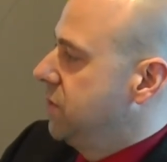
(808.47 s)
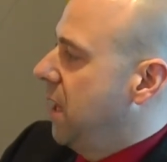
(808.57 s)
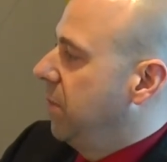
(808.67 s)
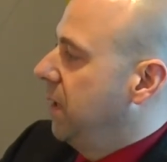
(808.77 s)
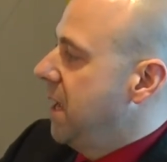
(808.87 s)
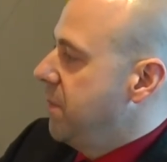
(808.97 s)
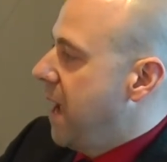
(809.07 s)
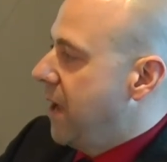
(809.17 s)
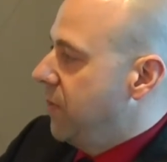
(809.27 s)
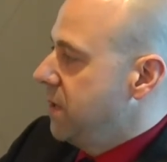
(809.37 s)
AA
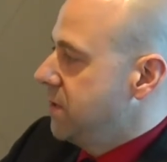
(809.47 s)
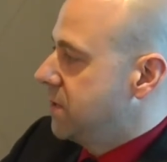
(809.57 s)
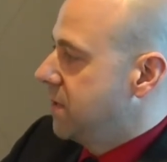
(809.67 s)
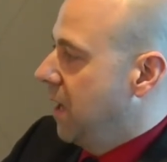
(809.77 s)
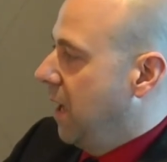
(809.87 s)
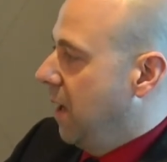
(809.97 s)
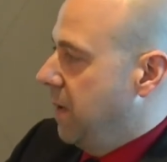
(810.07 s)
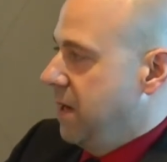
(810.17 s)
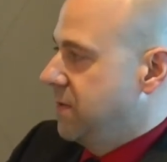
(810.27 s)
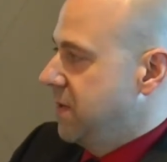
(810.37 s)
batteries.
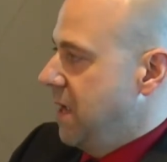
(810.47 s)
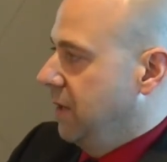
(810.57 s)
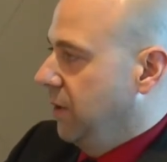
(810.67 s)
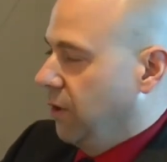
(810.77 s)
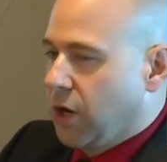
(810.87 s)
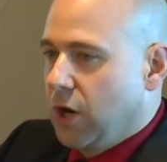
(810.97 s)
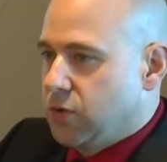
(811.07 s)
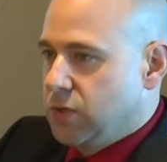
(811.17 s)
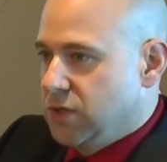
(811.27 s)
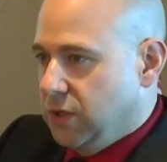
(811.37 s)
It's in a little
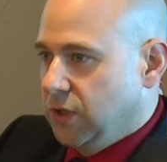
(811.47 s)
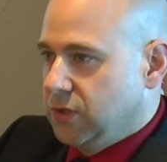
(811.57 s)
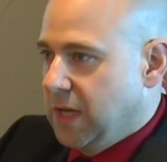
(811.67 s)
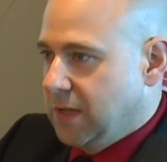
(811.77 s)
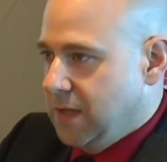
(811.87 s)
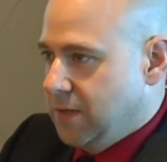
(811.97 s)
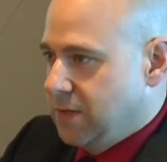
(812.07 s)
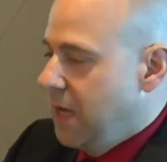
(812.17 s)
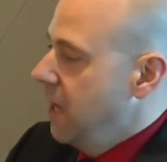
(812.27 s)
cartridge that looks like this.